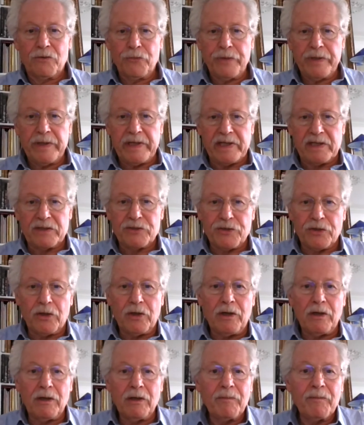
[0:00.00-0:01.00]
greetings
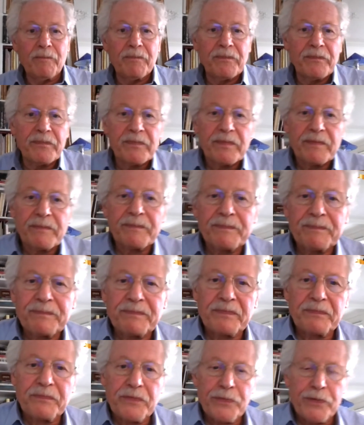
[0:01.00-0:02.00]
all.
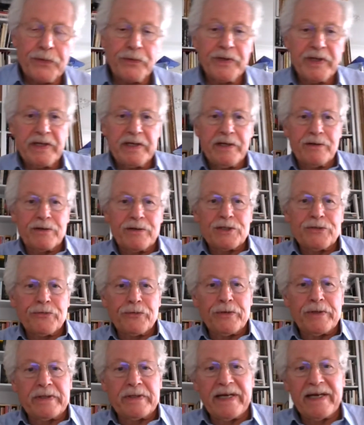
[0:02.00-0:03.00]
30 years
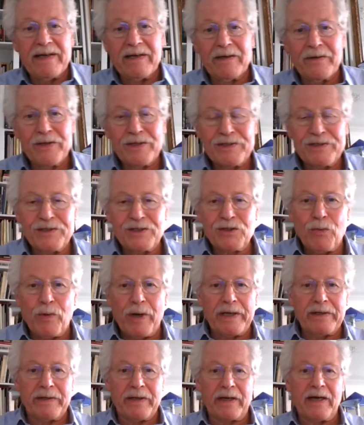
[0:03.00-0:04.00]
for ADEA, this is
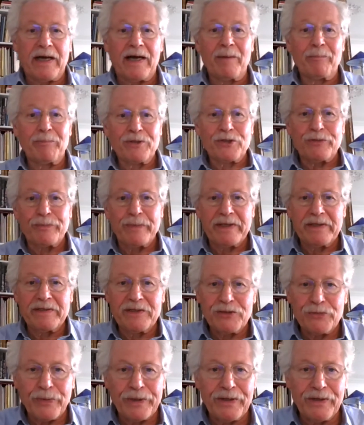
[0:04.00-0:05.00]
quite an accomplishment,
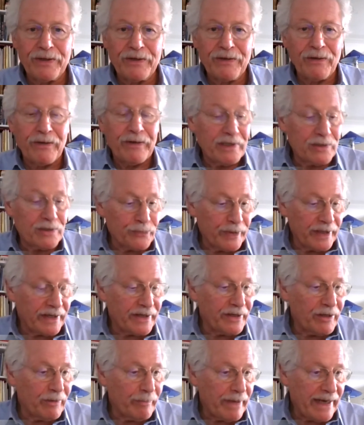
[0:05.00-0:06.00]
as we
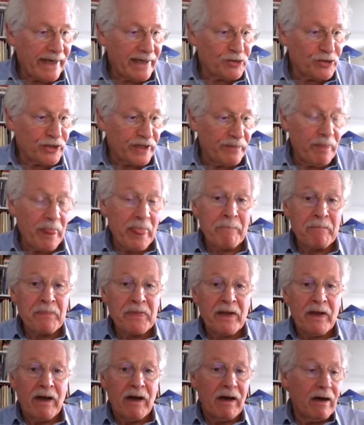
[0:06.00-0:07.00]
can imagine.
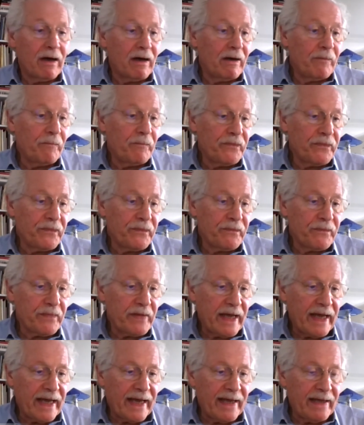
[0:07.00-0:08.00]

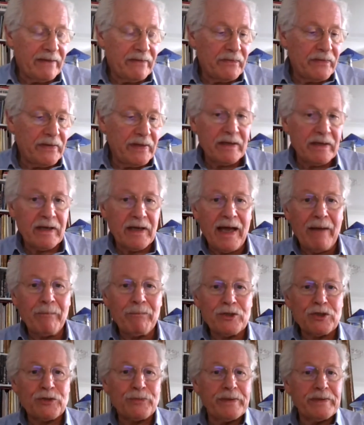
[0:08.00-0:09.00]
And the
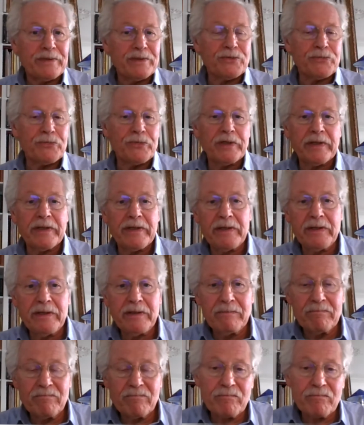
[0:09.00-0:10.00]
accomplishment is really,